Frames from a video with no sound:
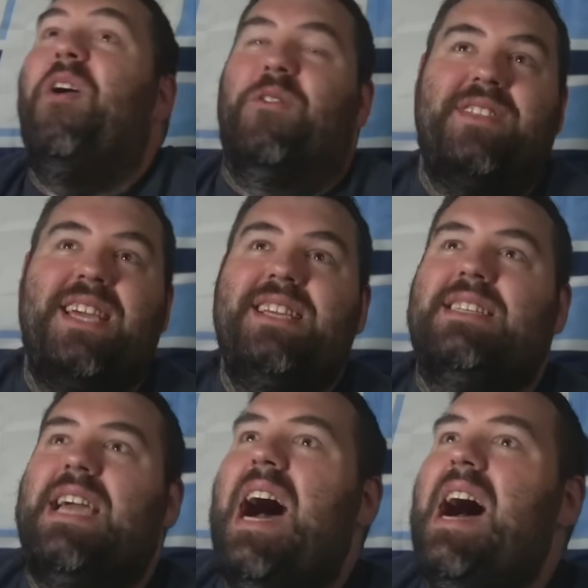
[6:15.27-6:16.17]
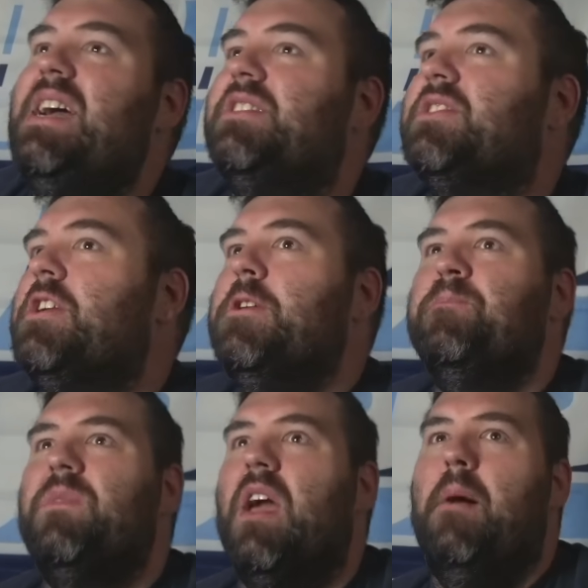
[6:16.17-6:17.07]
these guys,
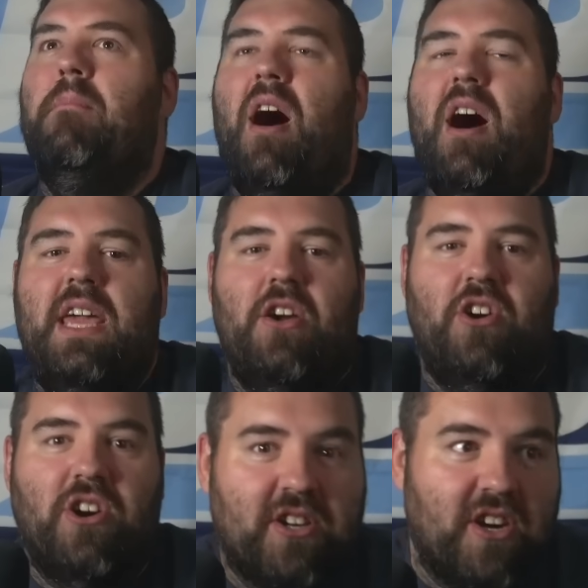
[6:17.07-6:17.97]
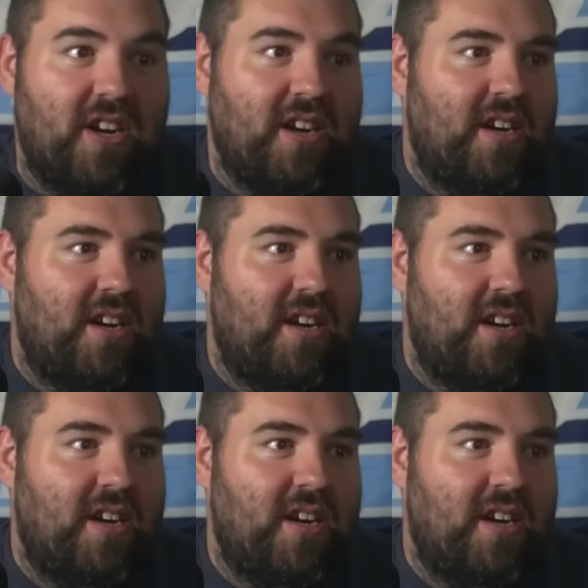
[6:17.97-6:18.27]
Amani Hooker